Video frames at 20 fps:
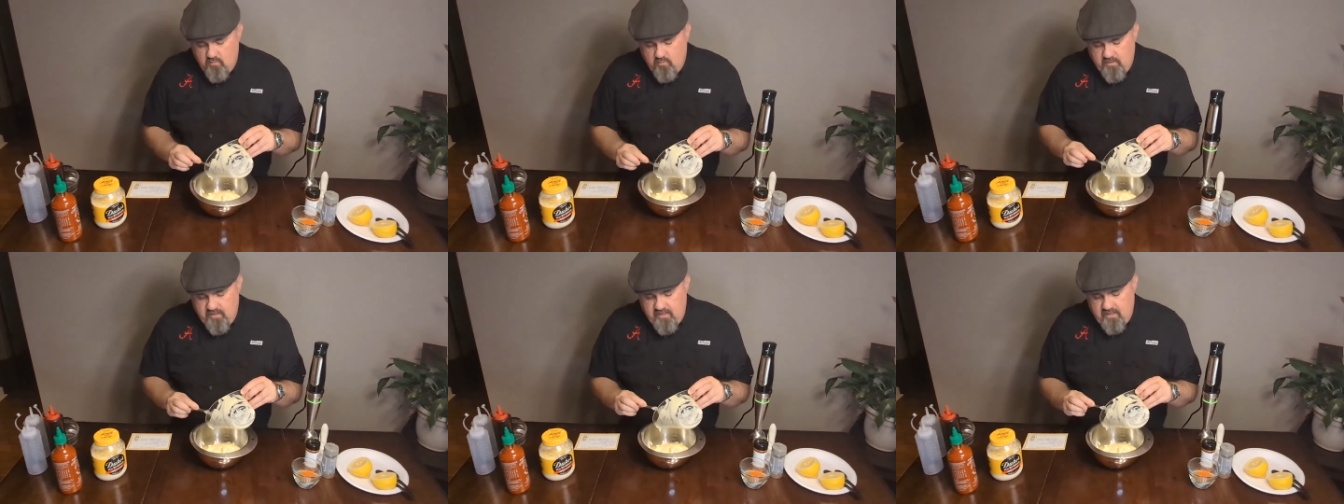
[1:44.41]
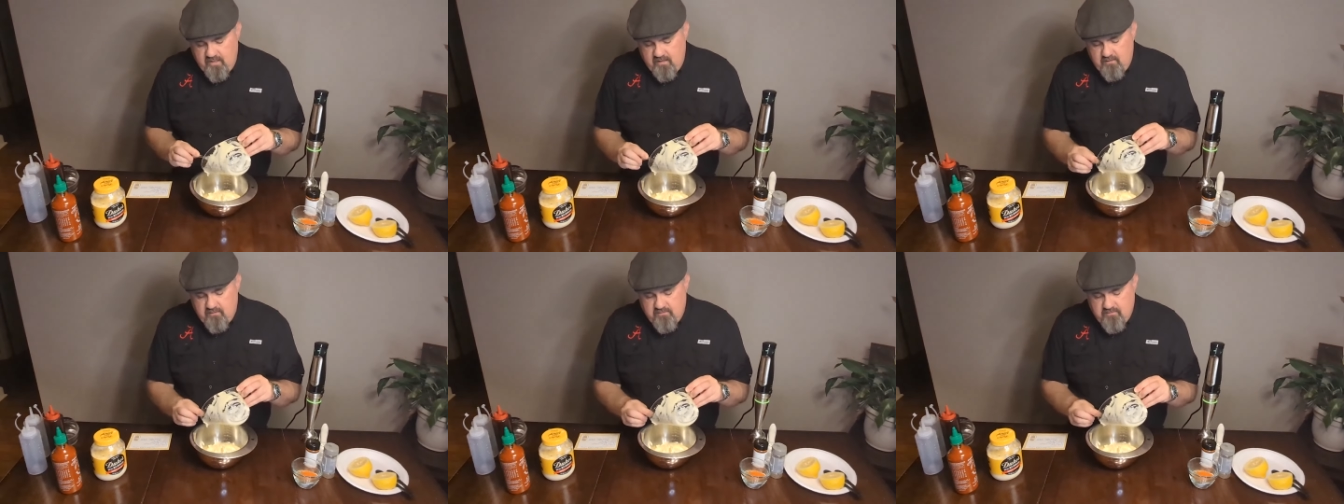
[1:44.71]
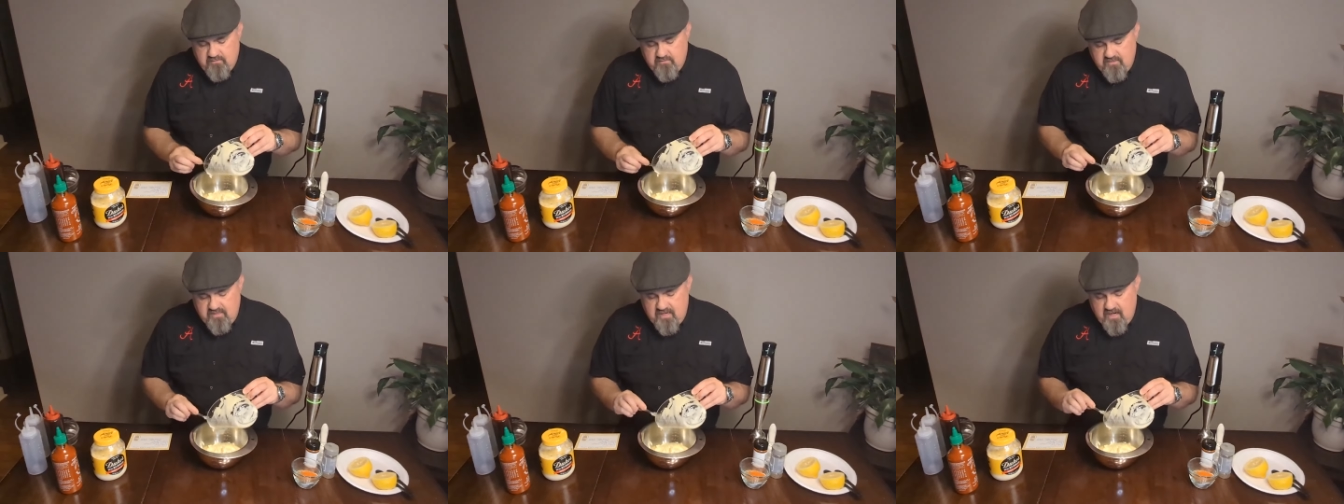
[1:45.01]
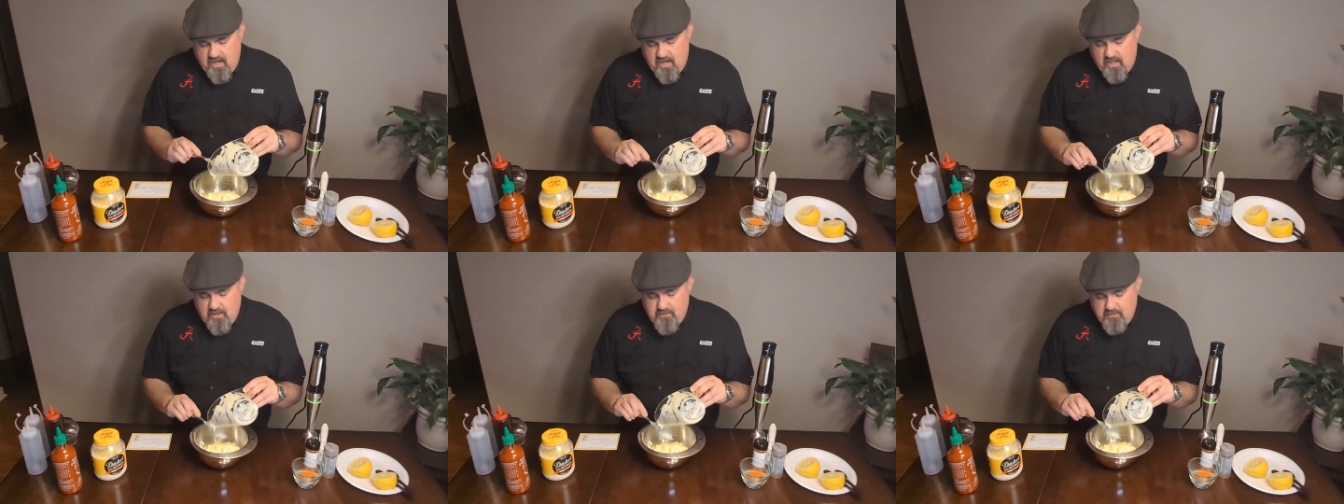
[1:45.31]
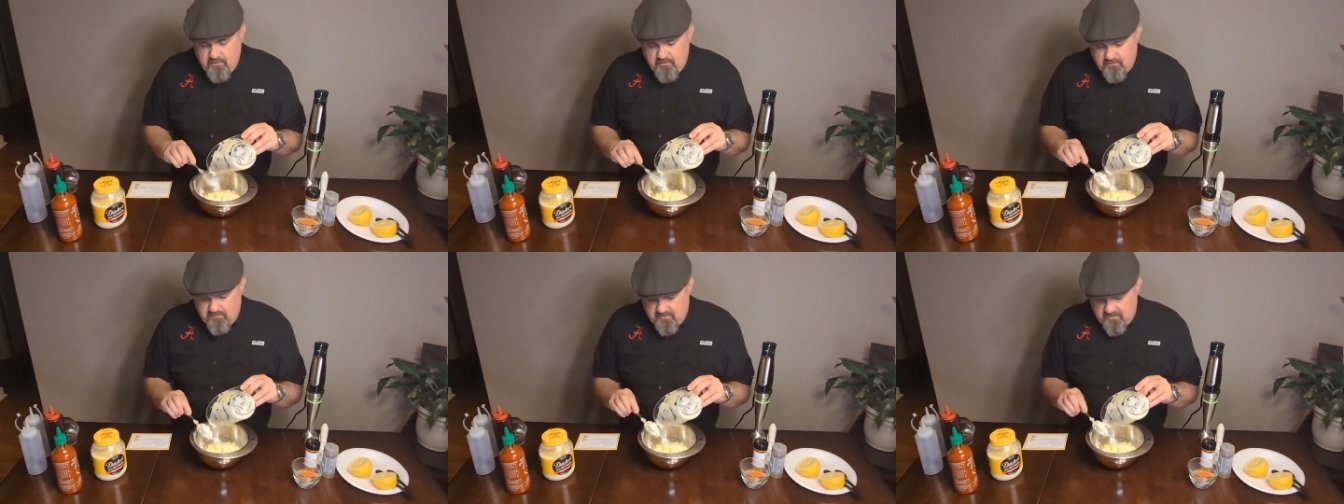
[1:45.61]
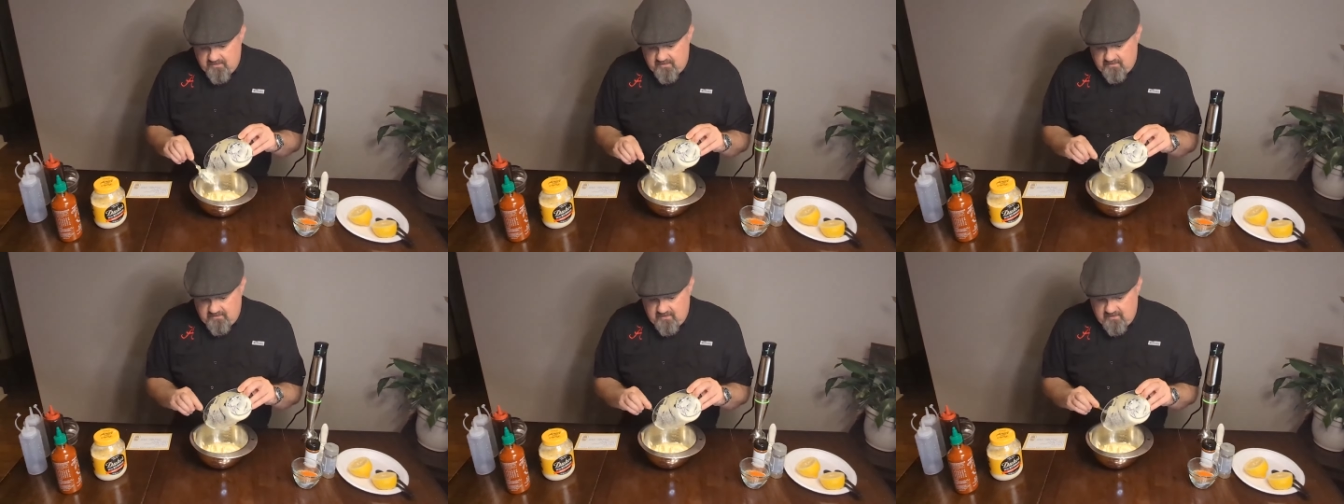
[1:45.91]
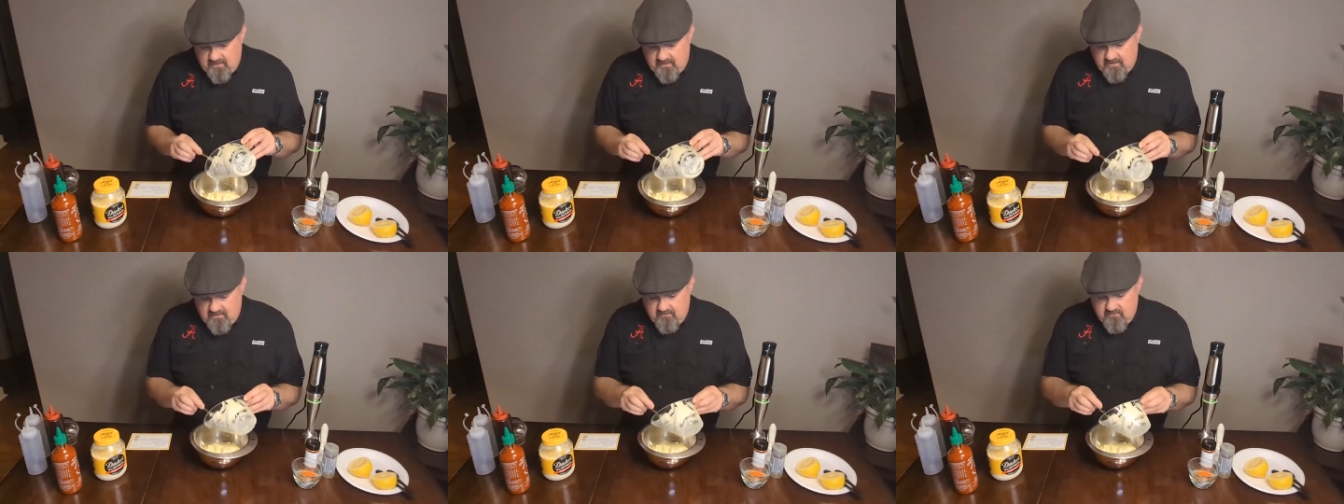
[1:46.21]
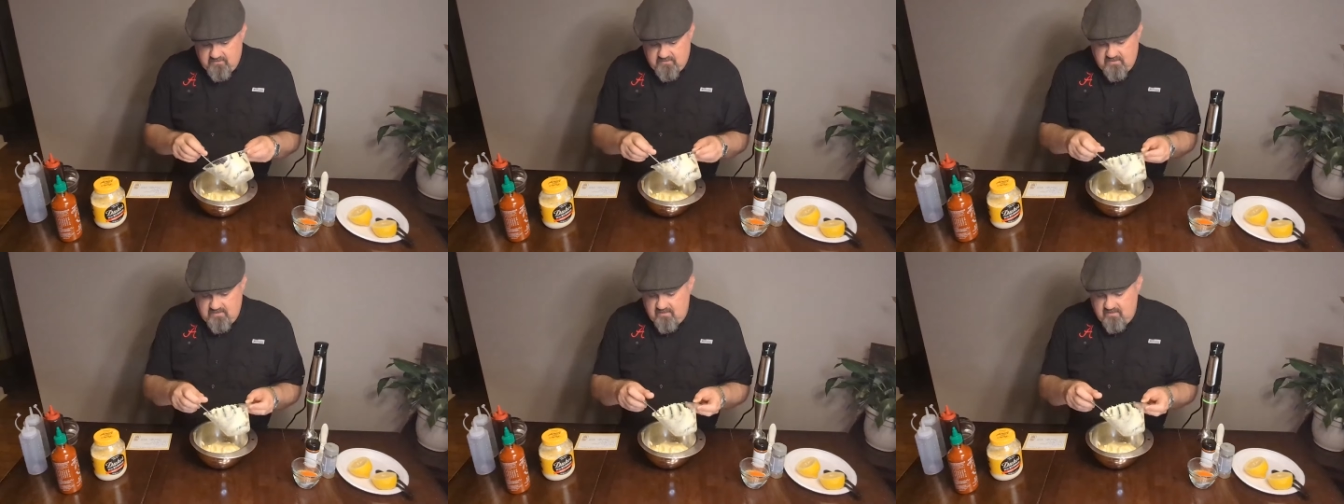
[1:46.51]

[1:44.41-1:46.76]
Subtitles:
with the other thing that gives